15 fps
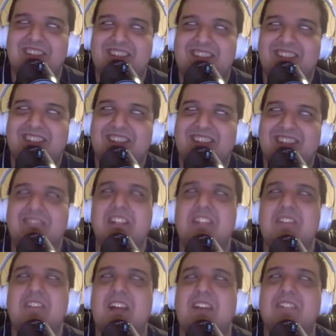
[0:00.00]
We do
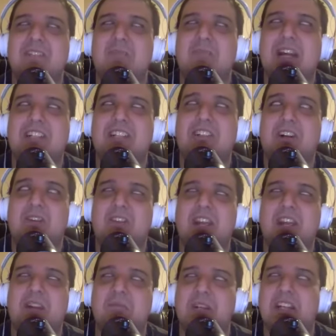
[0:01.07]
have this banter off
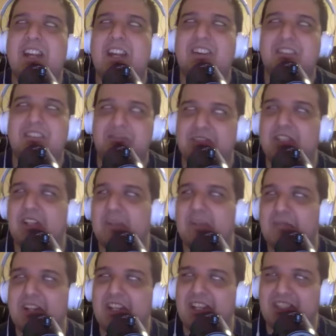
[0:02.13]
air, but now it's real
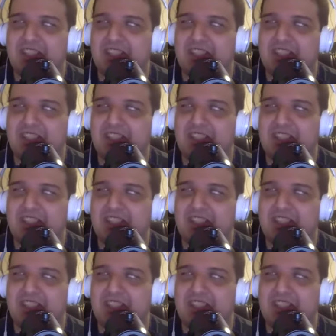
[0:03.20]
humiliation.